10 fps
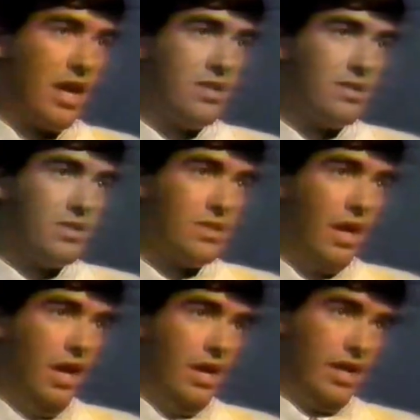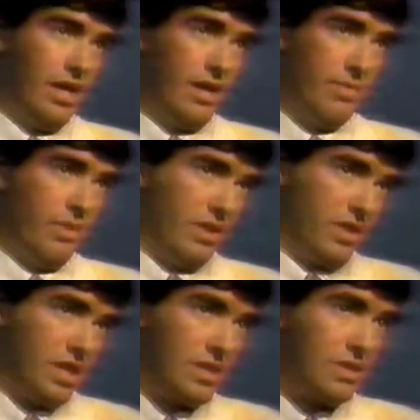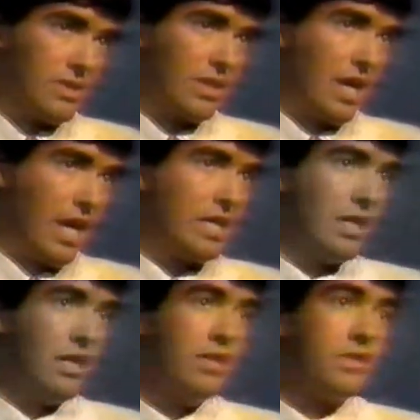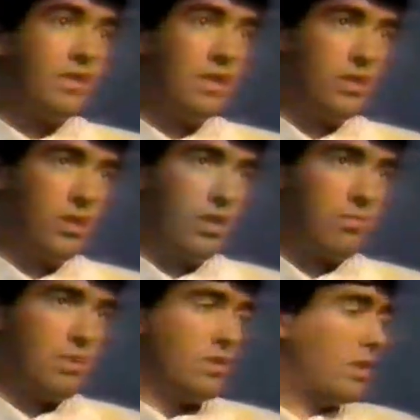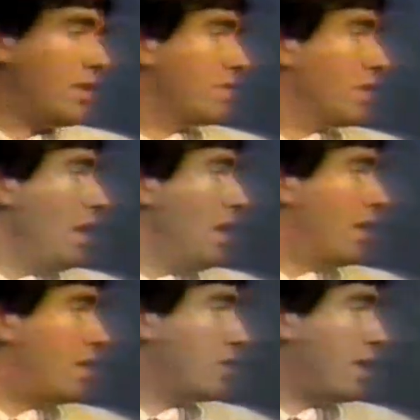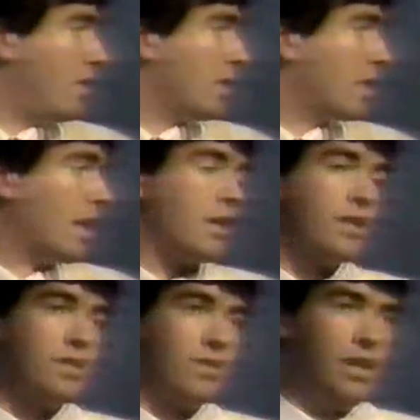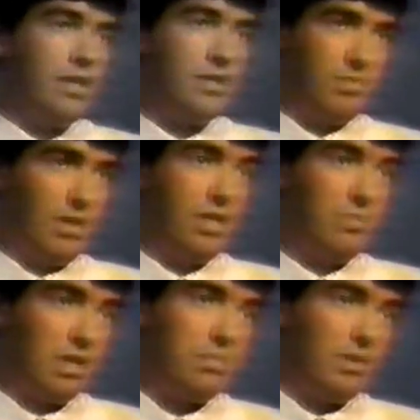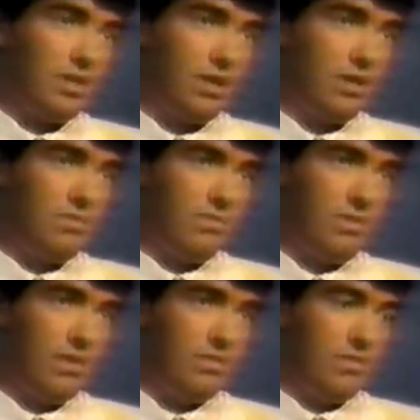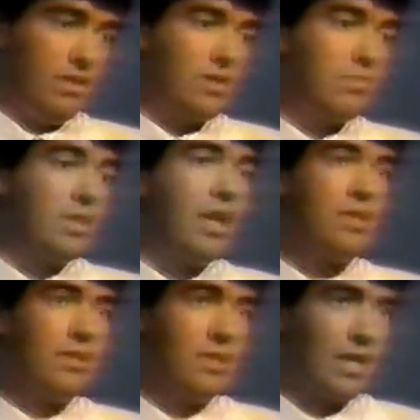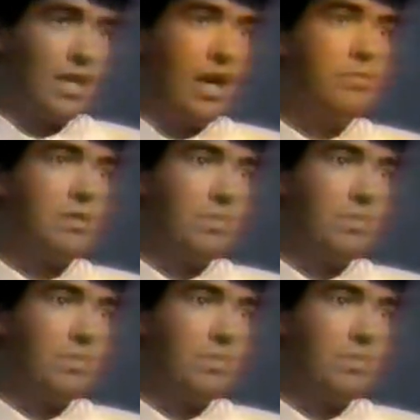director. These canned hunts and the shooting preserves are generally characterized by people of substantial economic